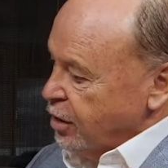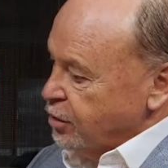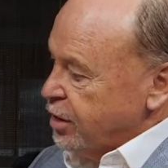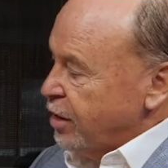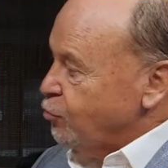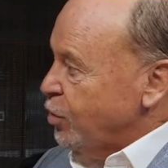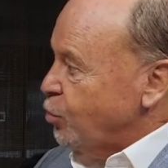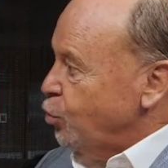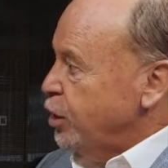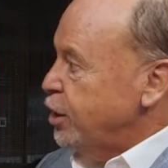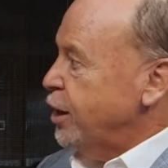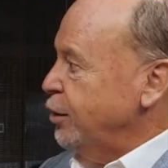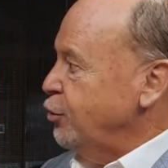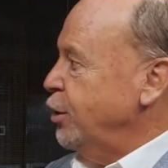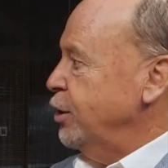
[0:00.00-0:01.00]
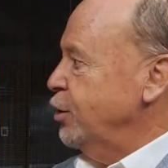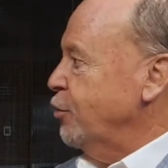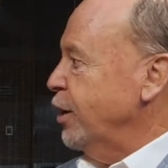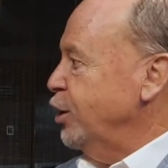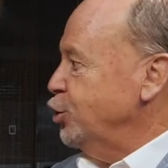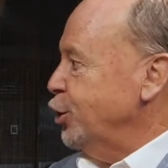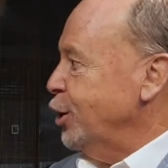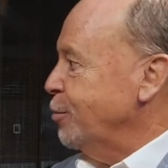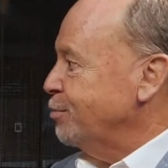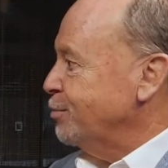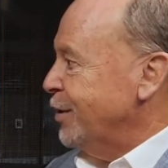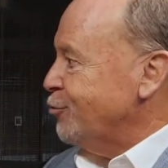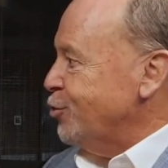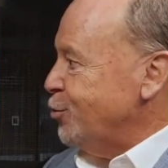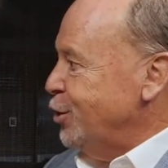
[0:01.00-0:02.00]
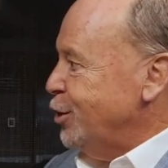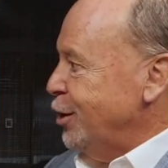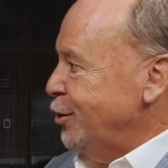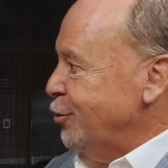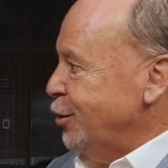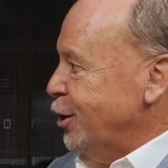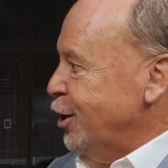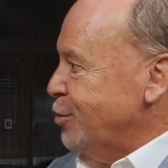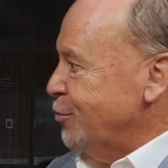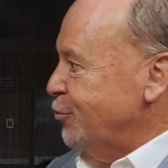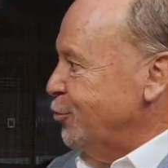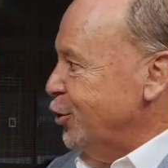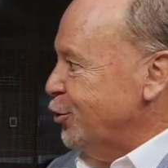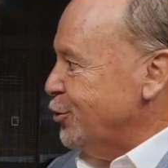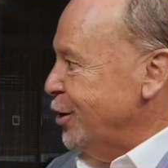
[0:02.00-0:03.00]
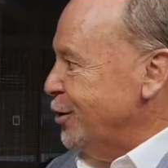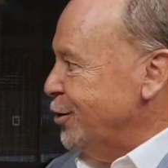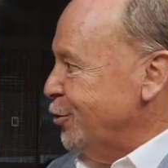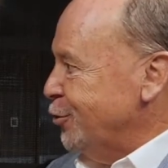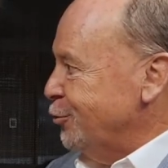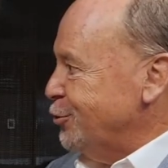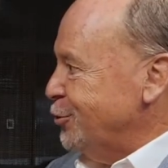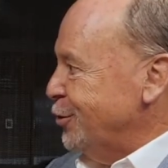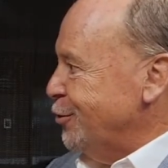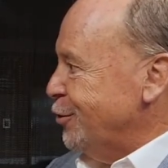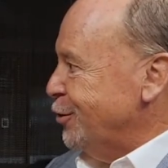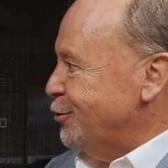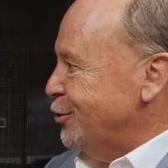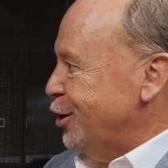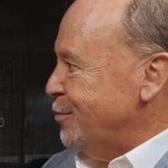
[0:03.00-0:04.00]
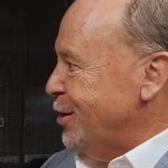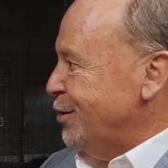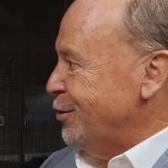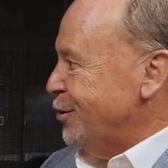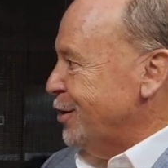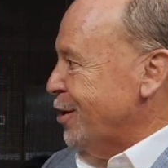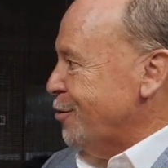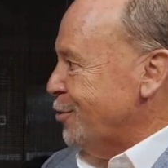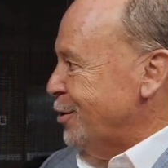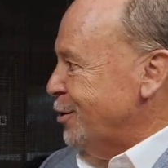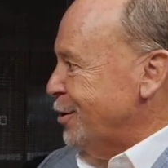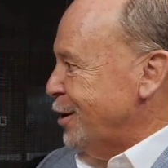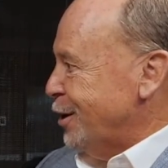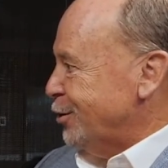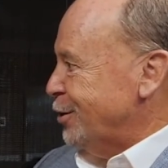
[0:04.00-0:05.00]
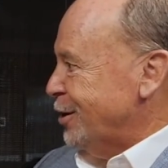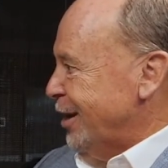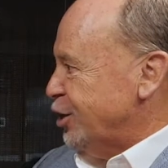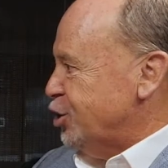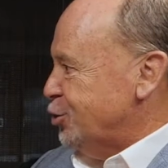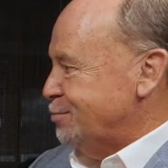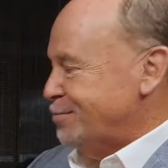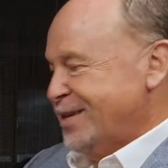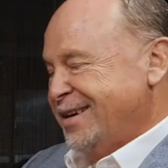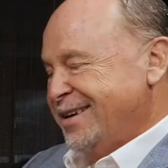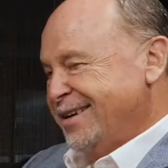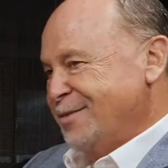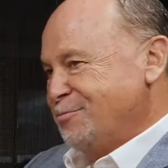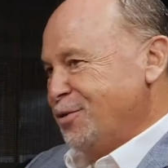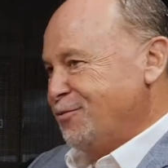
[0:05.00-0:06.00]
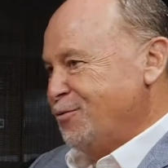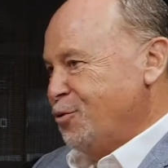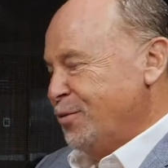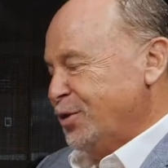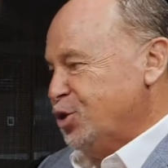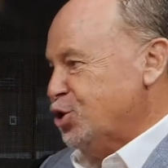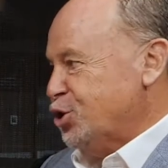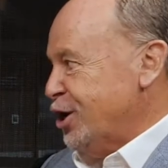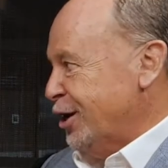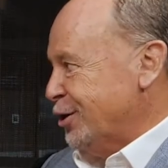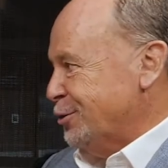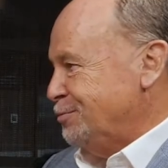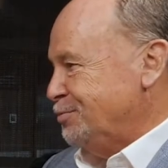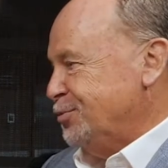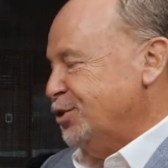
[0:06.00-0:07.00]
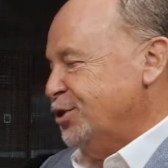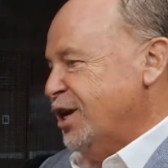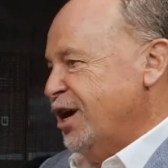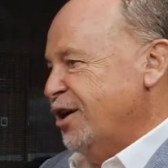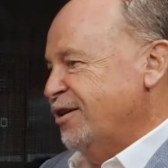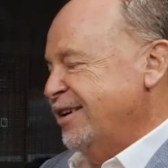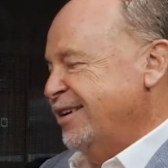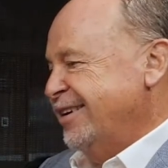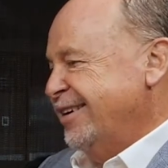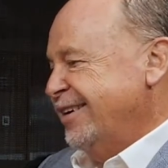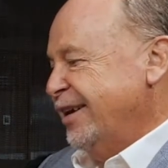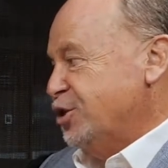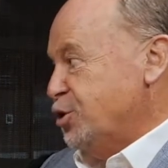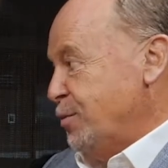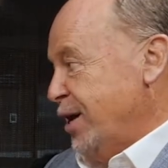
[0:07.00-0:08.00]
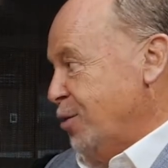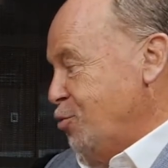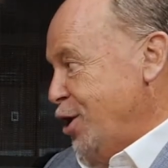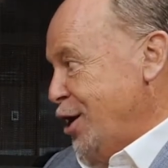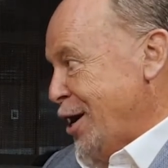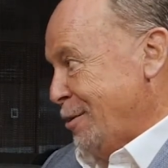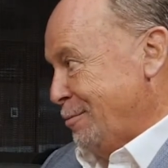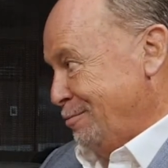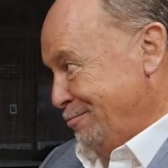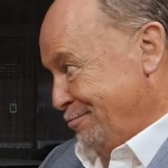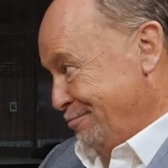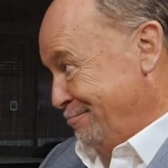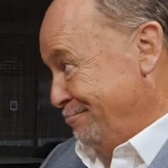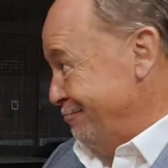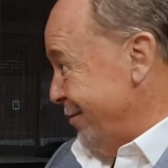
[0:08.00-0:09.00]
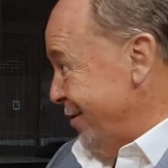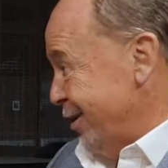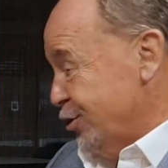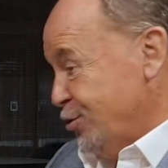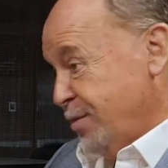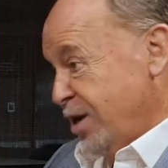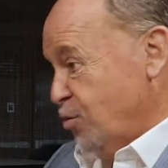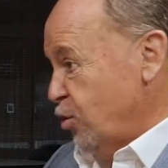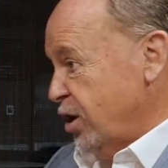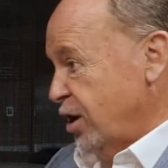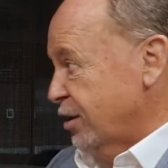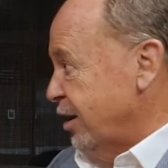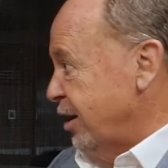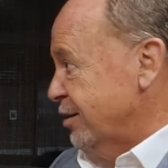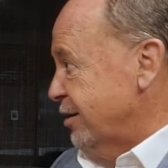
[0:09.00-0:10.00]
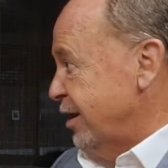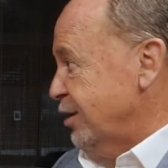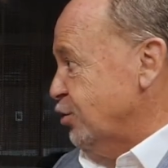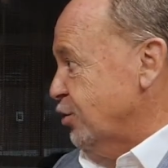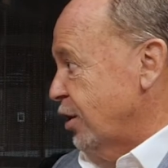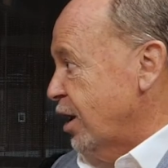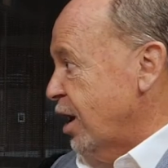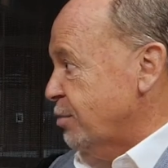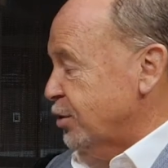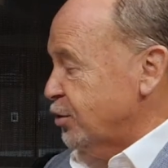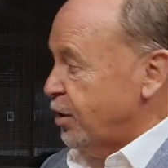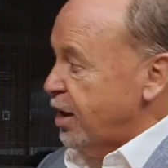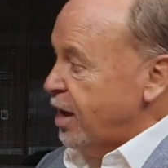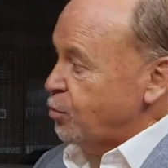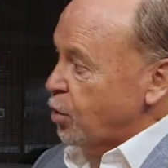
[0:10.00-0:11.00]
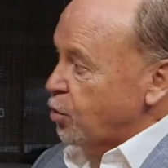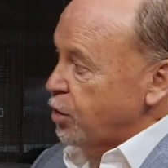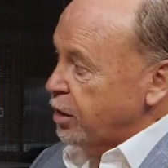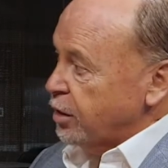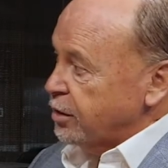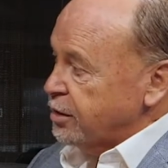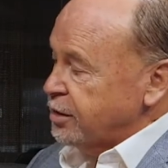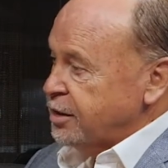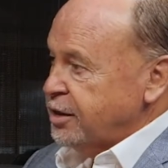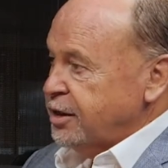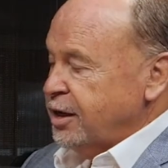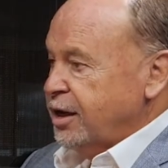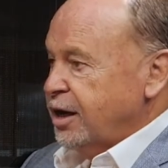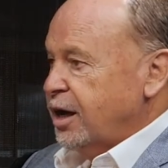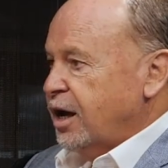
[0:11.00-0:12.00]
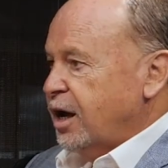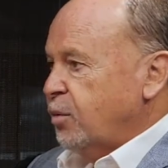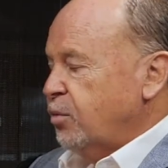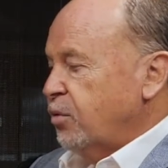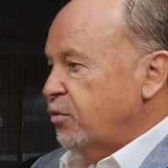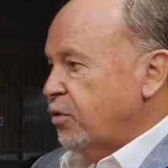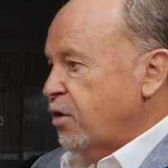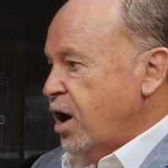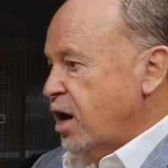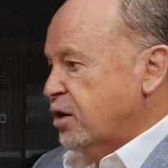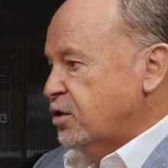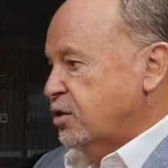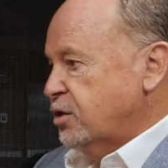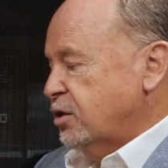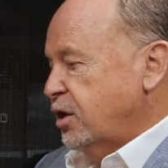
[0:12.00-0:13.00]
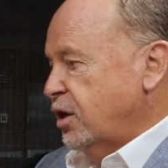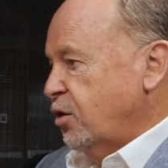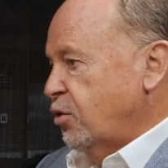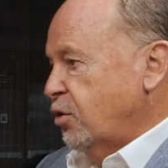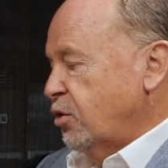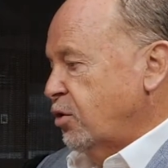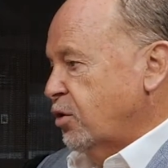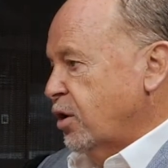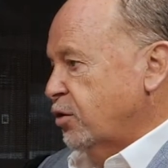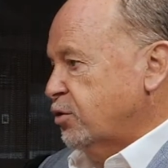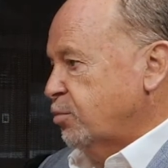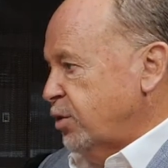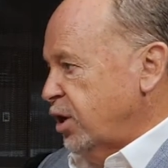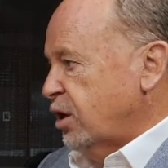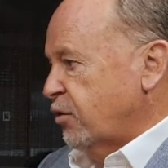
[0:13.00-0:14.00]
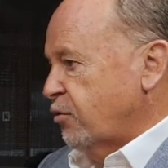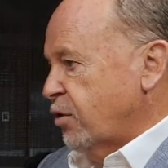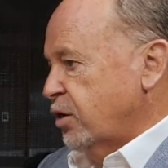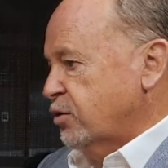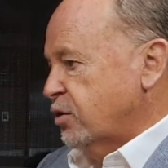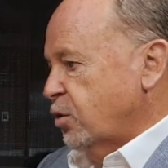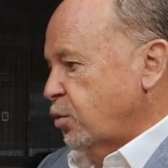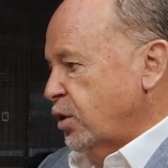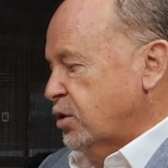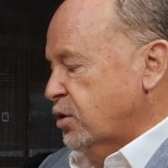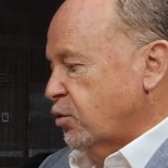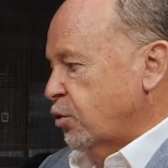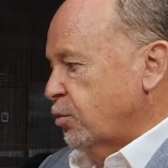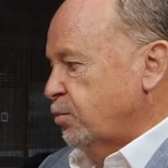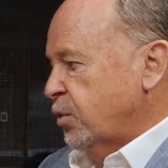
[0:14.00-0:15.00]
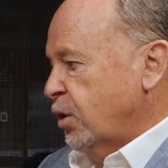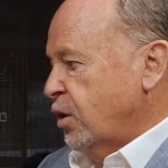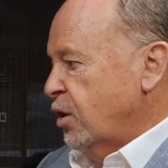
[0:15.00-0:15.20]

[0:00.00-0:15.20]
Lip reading: is every weekend you get your AGM. Every weekend you've got to get up before your stakeholders and you've got to tell them how you're going and you get performance checked. Yeah. So it's about winning. It's about winning. That's the game. It's the game we're in. For us here in Newcastle, and particularly for us in the West Group,